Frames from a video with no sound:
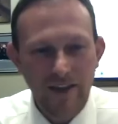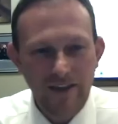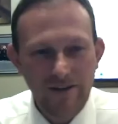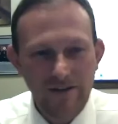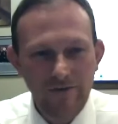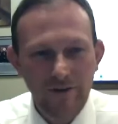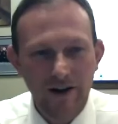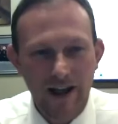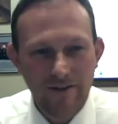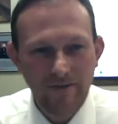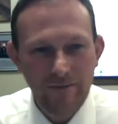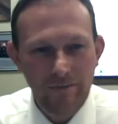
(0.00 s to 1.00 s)
thank you for
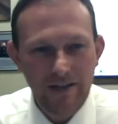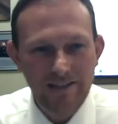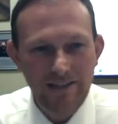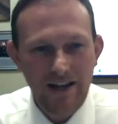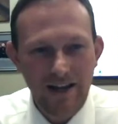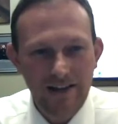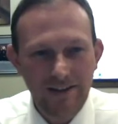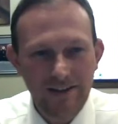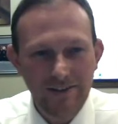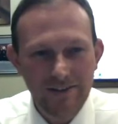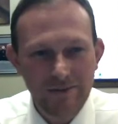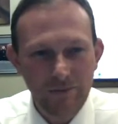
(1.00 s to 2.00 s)
having me to
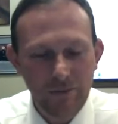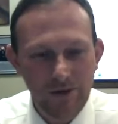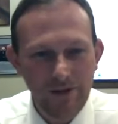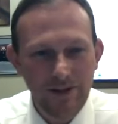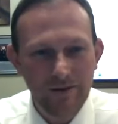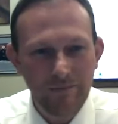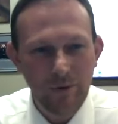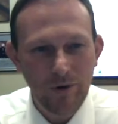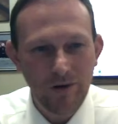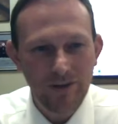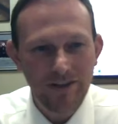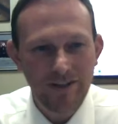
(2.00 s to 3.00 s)
highlight this really
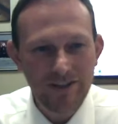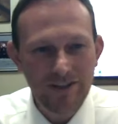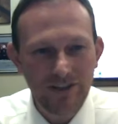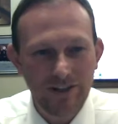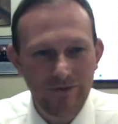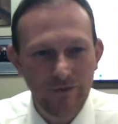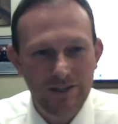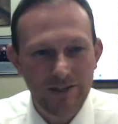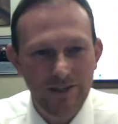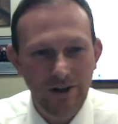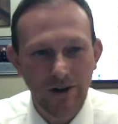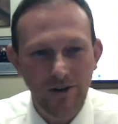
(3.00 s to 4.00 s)
important initiative, which
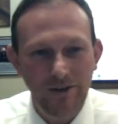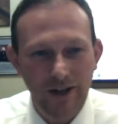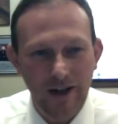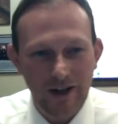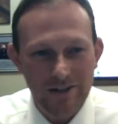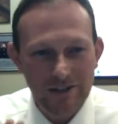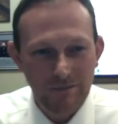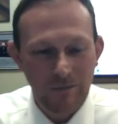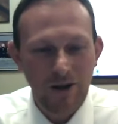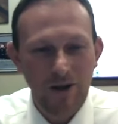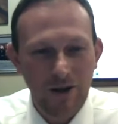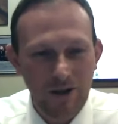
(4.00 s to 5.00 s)
is only a
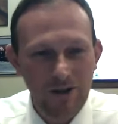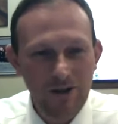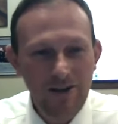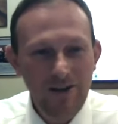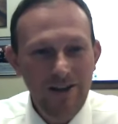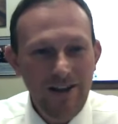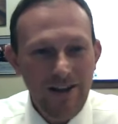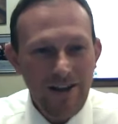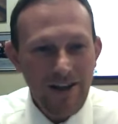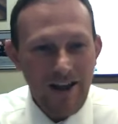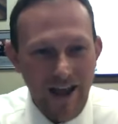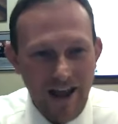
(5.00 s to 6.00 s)
small
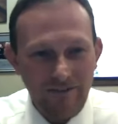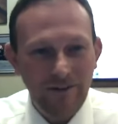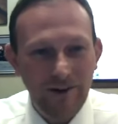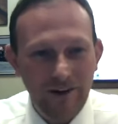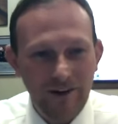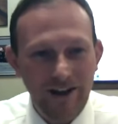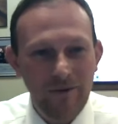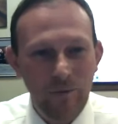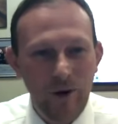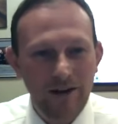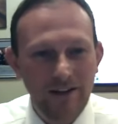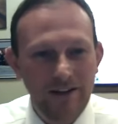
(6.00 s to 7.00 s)
effort in
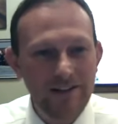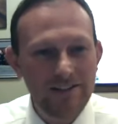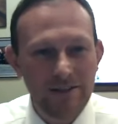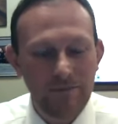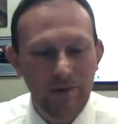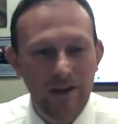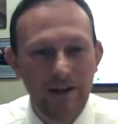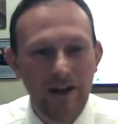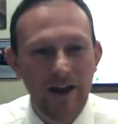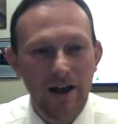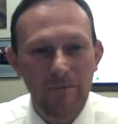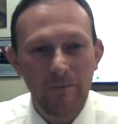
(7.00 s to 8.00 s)
what needs to
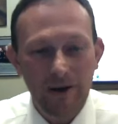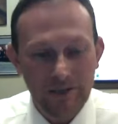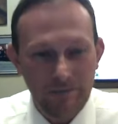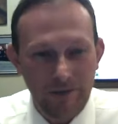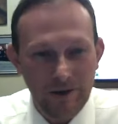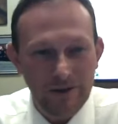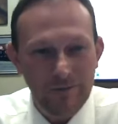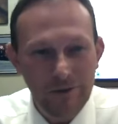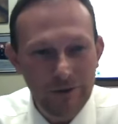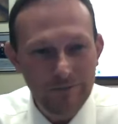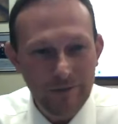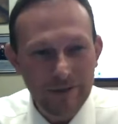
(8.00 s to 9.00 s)
be a much bigger
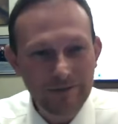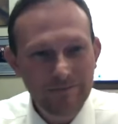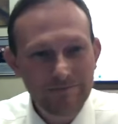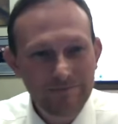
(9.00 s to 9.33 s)
movement.